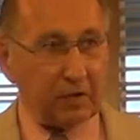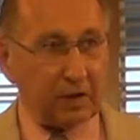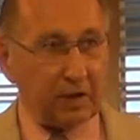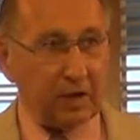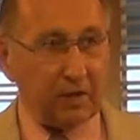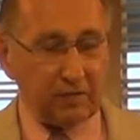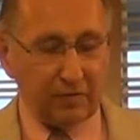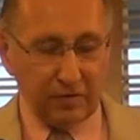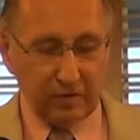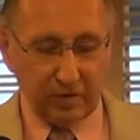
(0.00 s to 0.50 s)
to
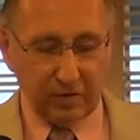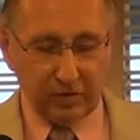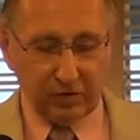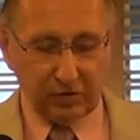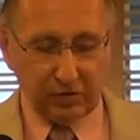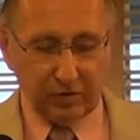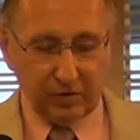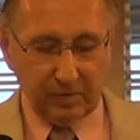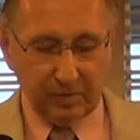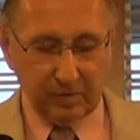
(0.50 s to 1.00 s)
comfort
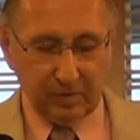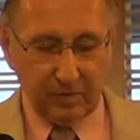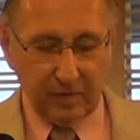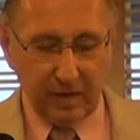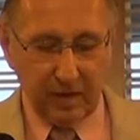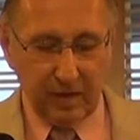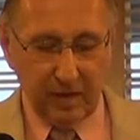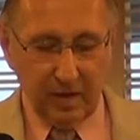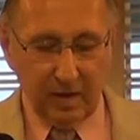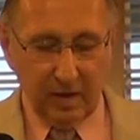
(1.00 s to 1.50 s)
us.
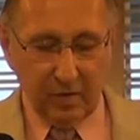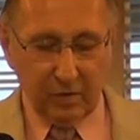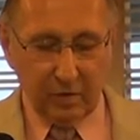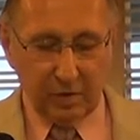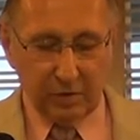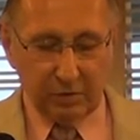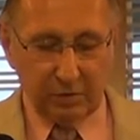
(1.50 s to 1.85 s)
We